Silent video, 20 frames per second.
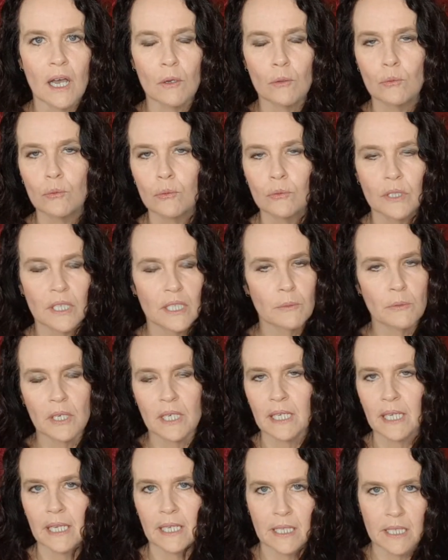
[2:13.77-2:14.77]

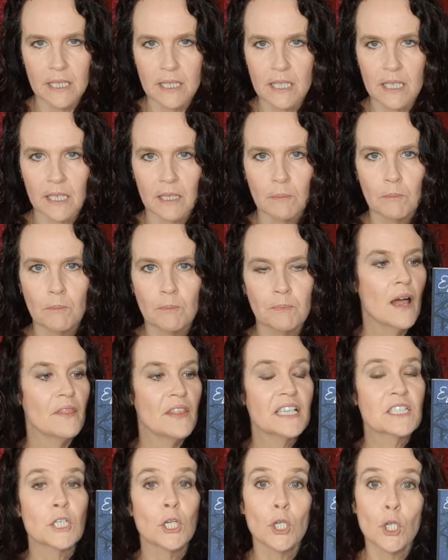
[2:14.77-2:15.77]
really easy.
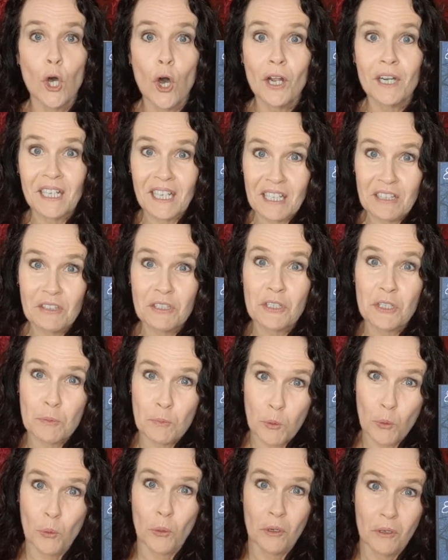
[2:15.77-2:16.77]
There's a lot in this
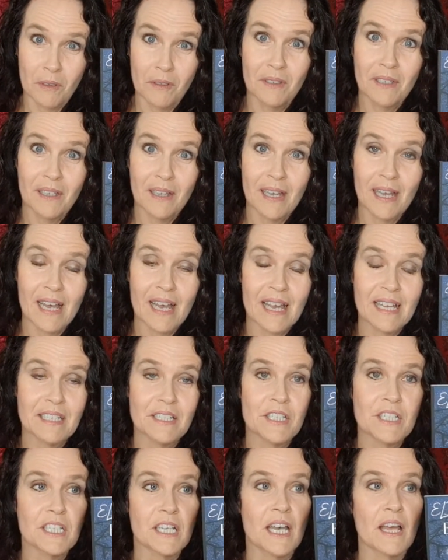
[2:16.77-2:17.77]
book.
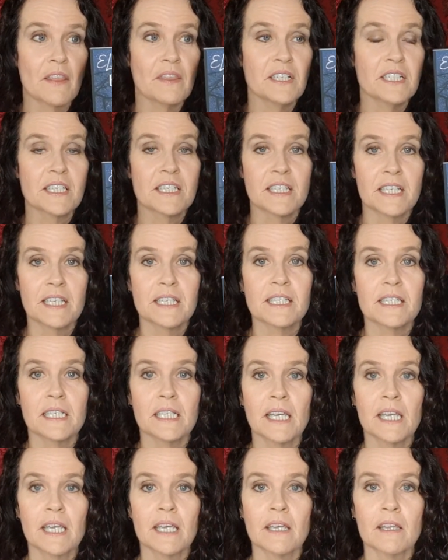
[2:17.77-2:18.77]
And there's things in
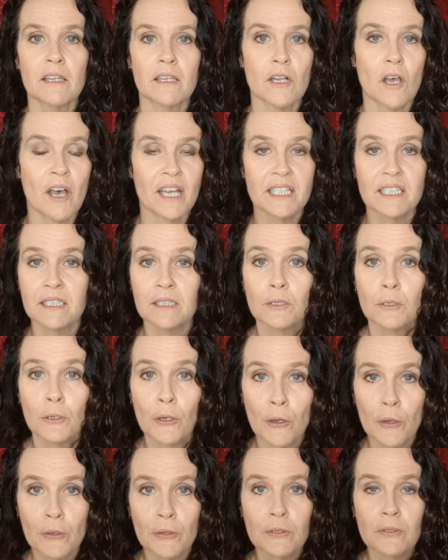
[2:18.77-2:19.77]
here that I didn't
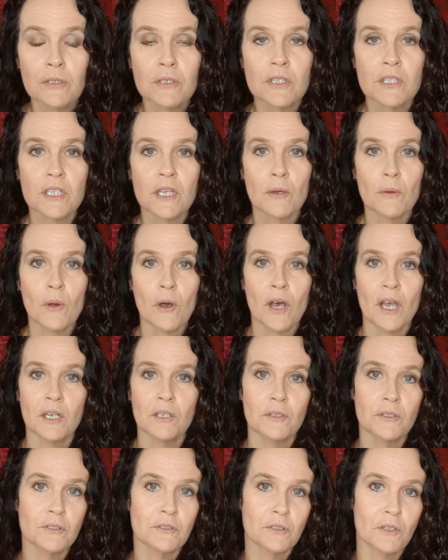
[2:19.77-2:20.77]
know, so I
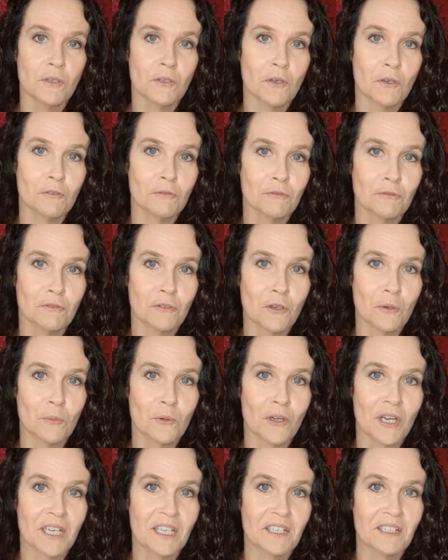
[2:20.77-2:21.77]
learned a lot from
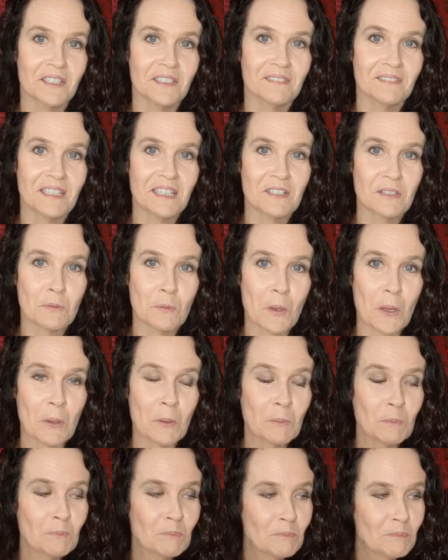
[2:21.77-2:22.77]
reading it as
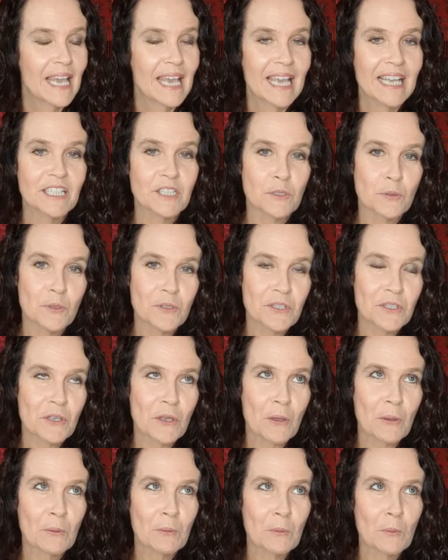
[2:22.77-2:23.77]
well. It's
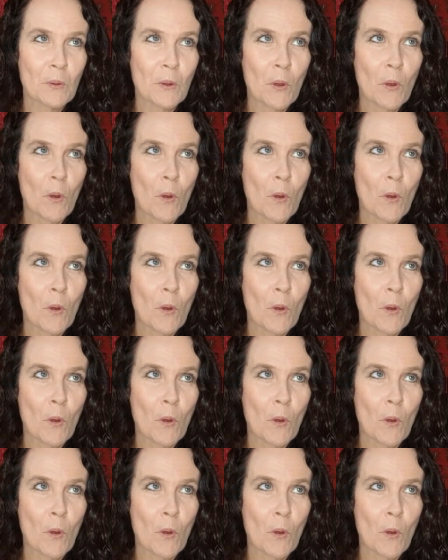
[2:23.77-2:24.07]
also